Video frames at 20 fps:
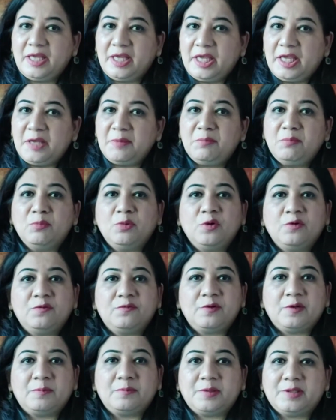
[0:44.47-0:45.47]

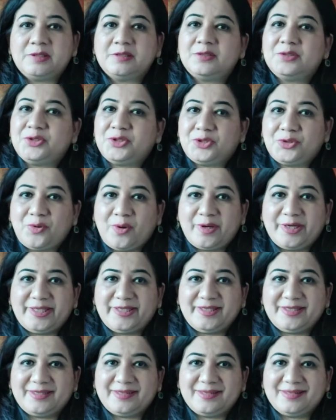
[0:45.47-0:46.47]
immovable
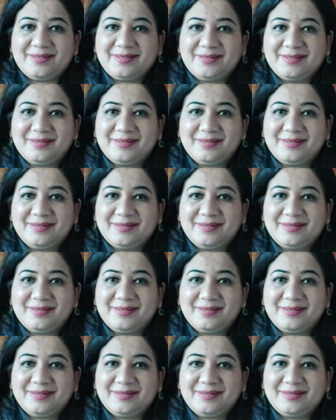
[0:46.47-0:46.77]
joints.